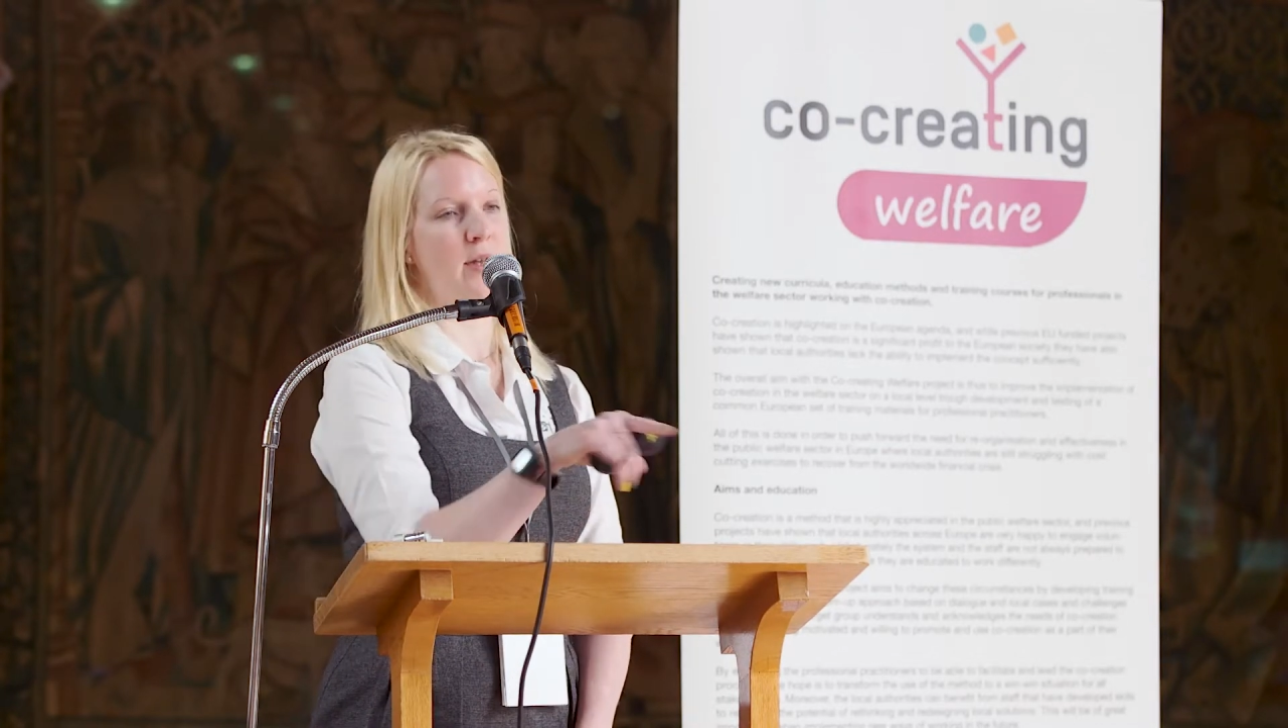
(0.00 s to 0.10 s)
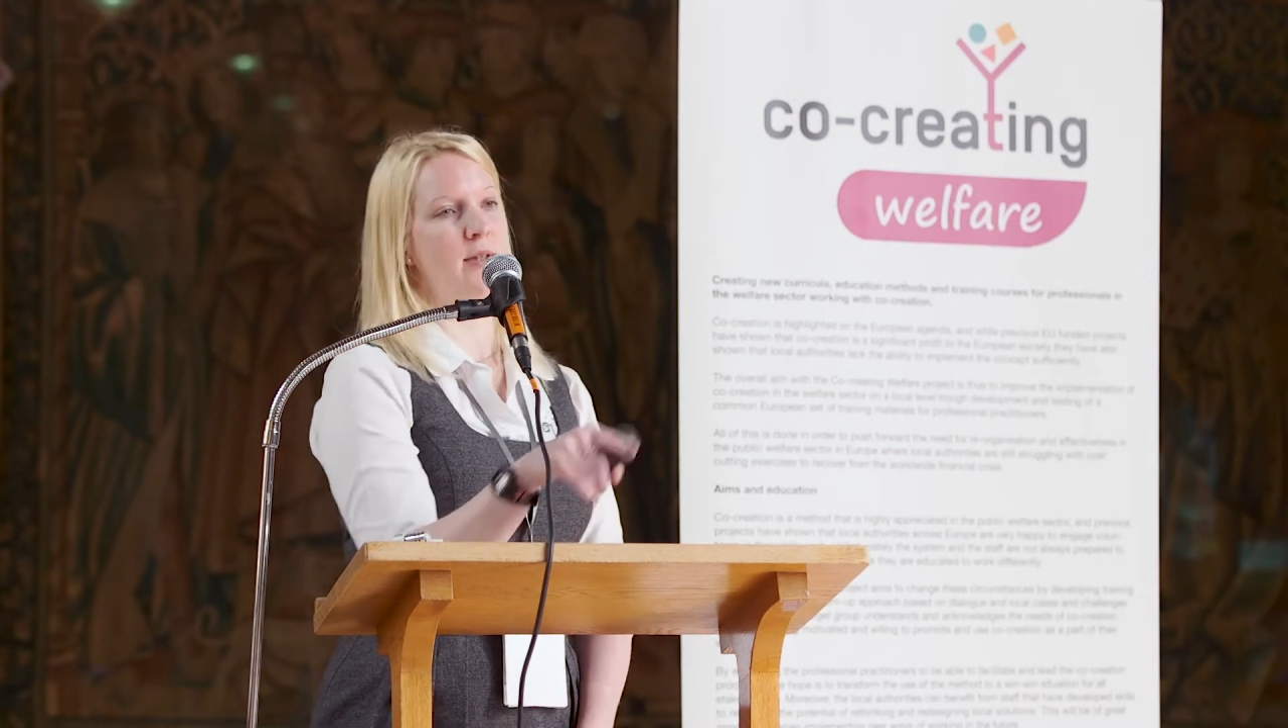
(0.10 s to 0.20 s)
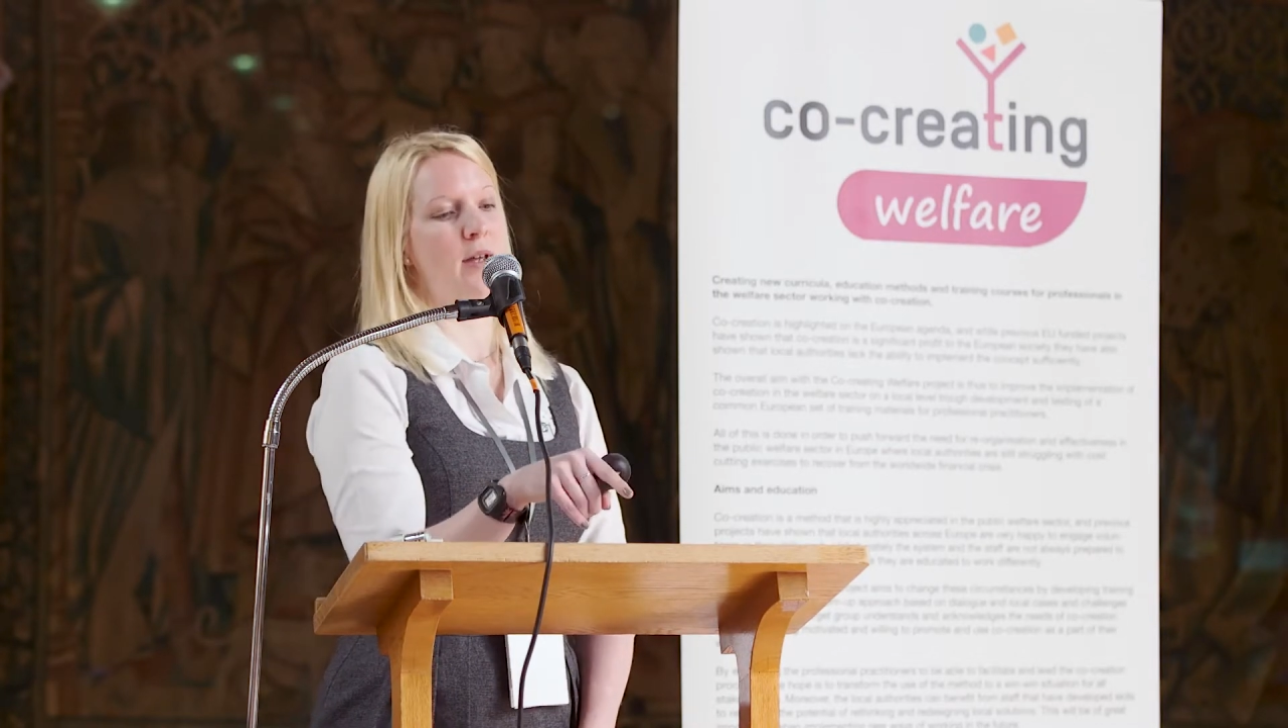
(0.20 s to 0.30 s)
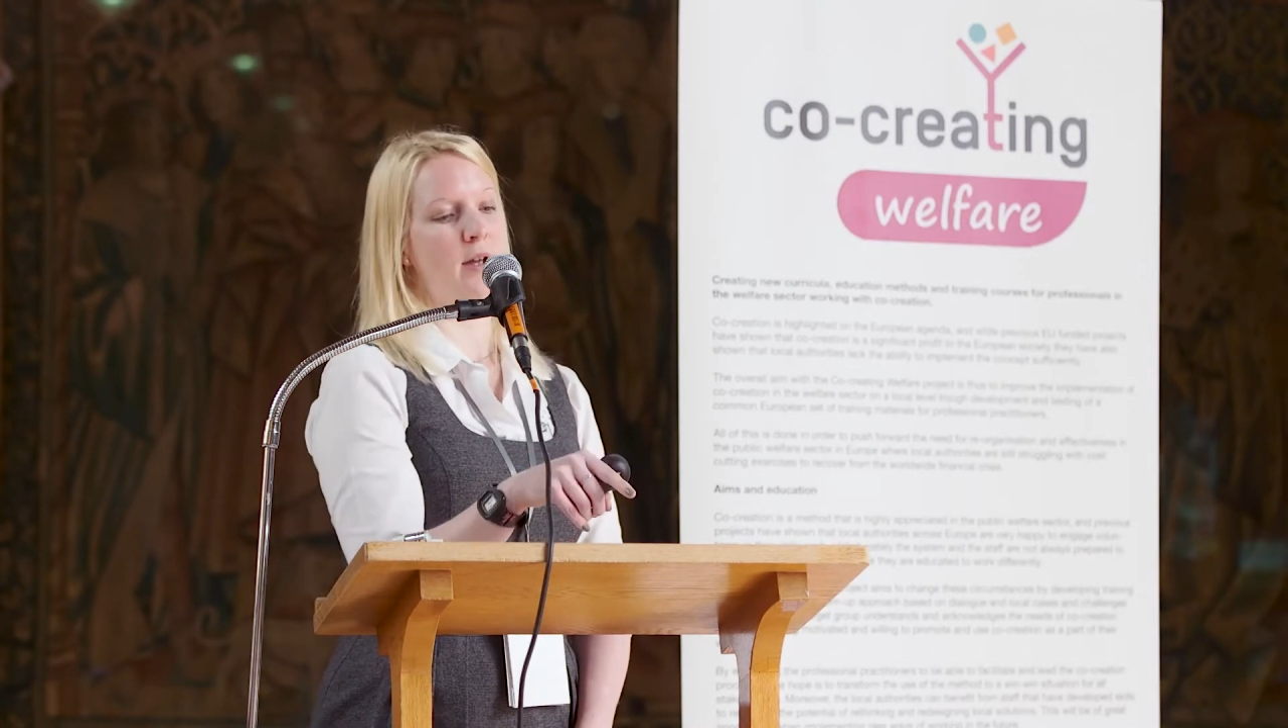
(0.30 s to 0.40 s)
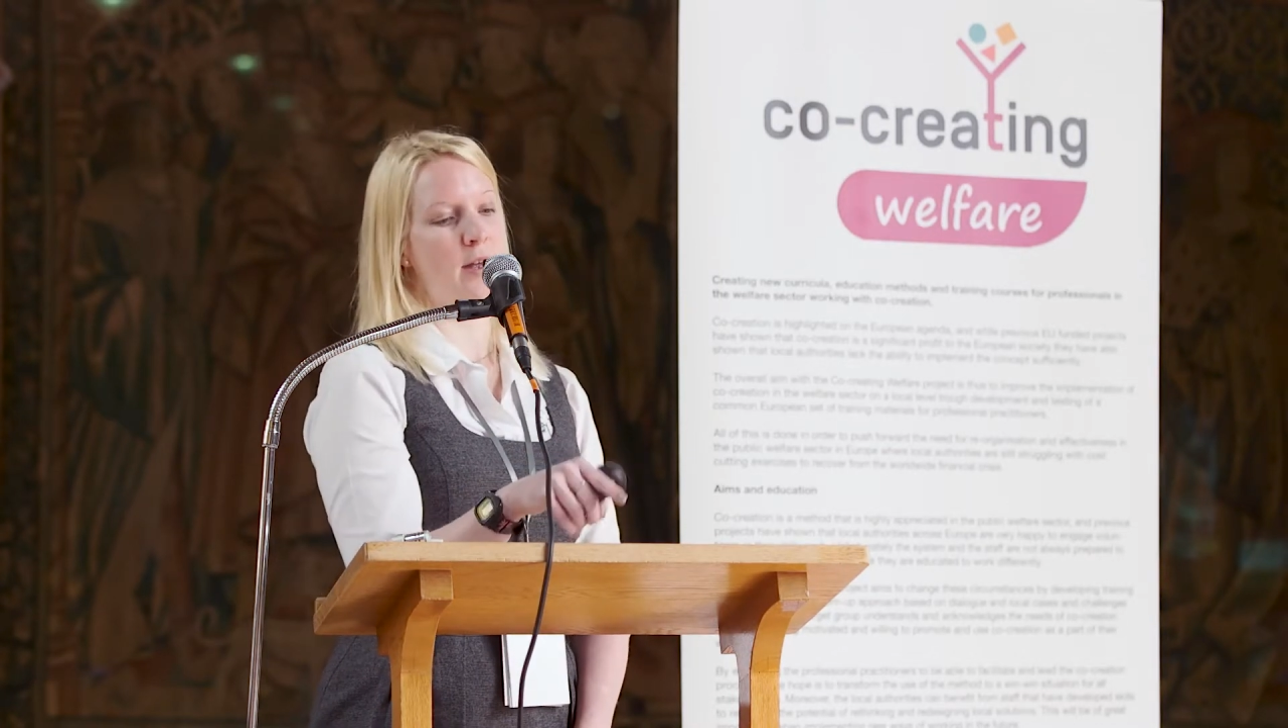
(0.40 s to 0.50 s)

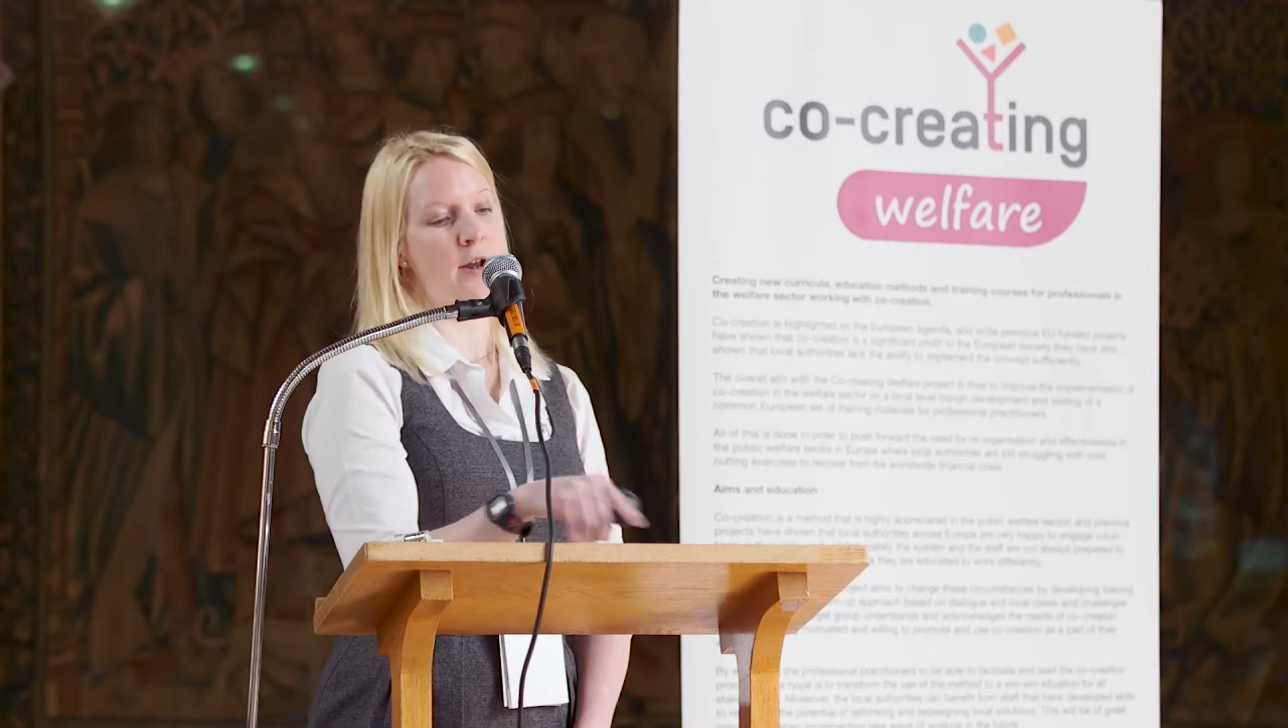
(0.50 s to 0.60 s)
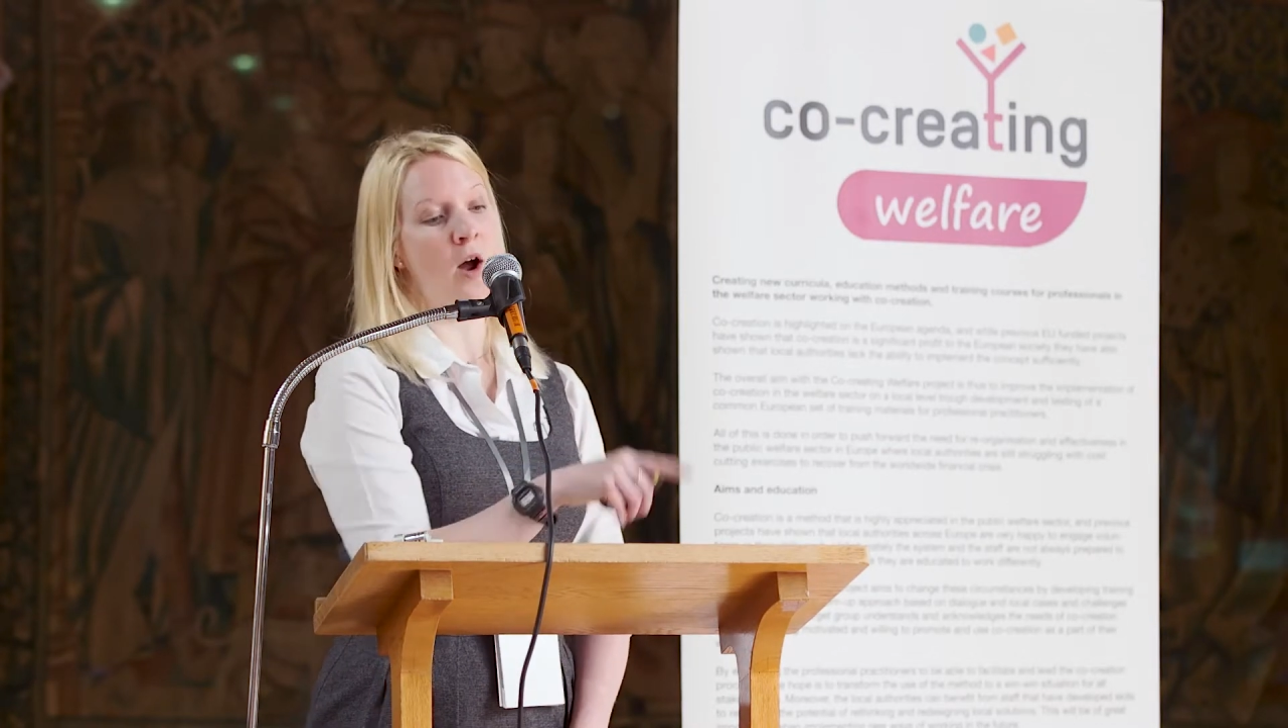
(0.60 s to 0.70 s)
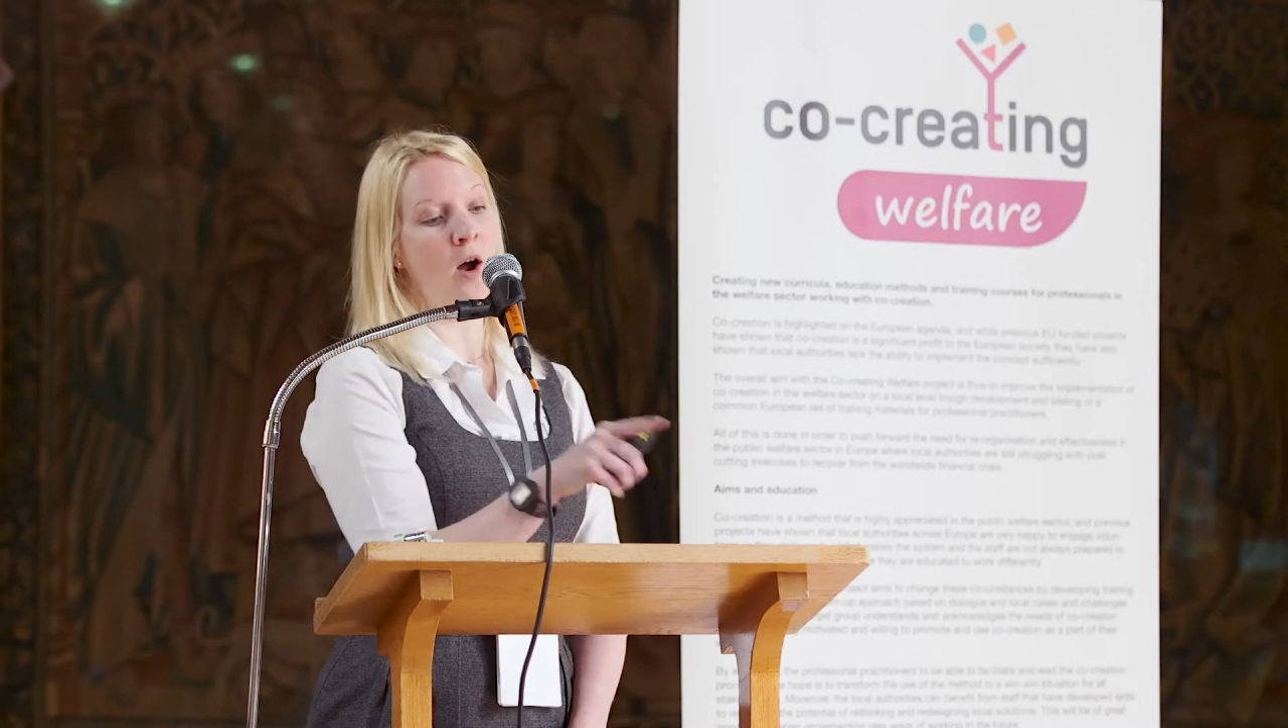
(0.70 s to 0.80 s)
there's an